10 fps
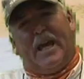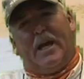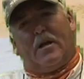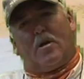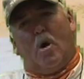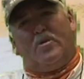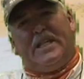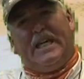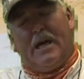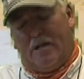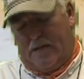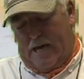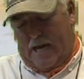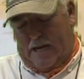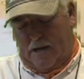tail coatee on
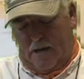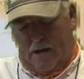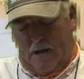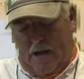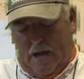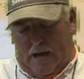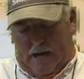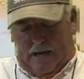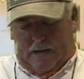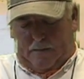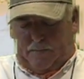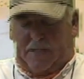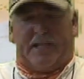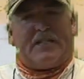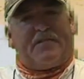the end.
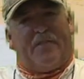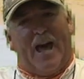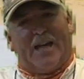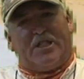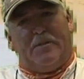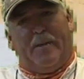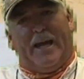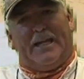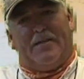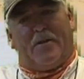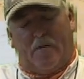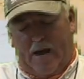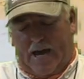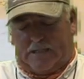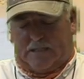But this flashy bait in the
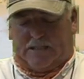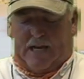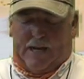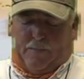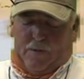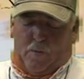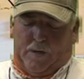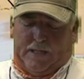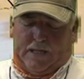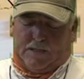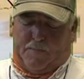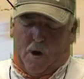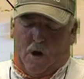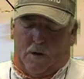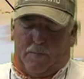grass set up with a weedless
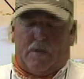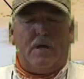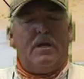barb